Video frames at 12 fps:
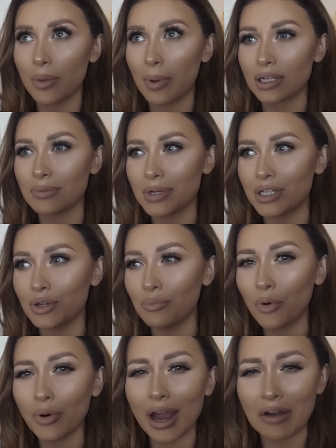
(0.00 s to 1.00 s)
Hope it hasn't been too
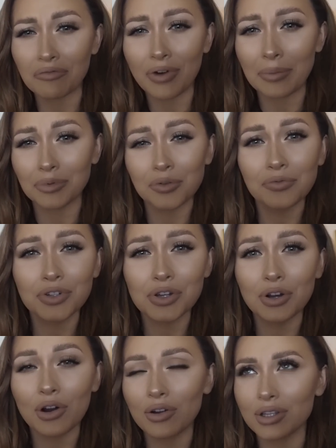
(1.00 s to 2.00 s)
boring. I haven't rambled on for
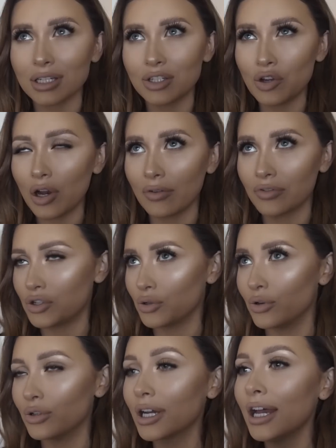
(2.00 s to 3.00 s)
too long because I do love to
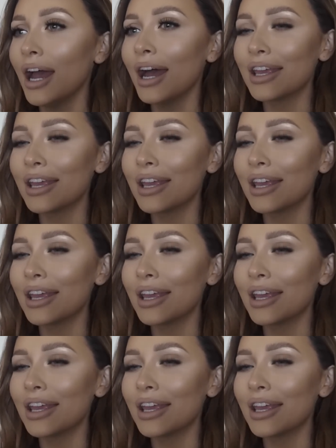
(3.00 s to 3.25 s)
talk.